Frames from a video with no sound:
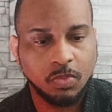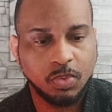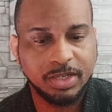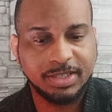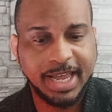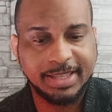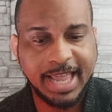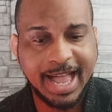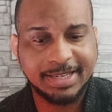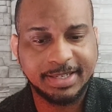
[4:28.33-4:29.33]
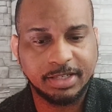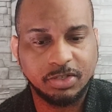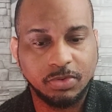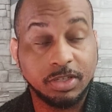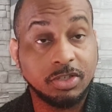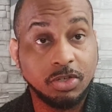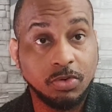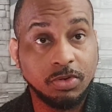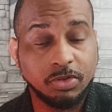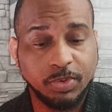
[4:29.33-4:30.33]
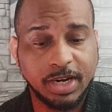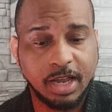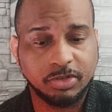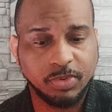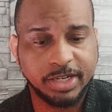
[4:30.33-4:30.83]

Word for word: would take the asset to the two to three dollars